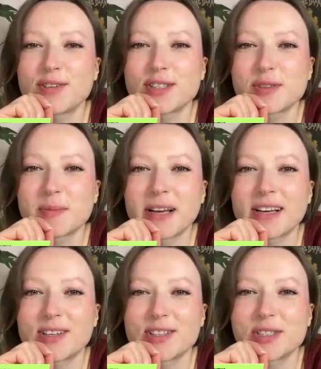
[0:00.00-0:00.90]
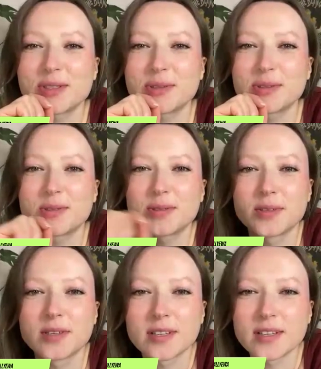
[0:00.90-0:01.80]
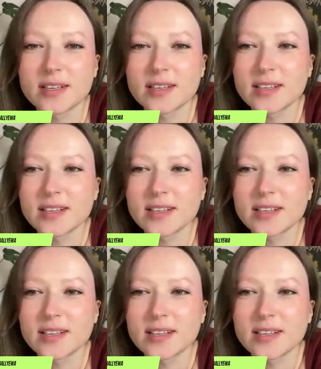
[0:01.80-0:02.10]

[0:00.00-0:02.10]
first, Rebecca, or do you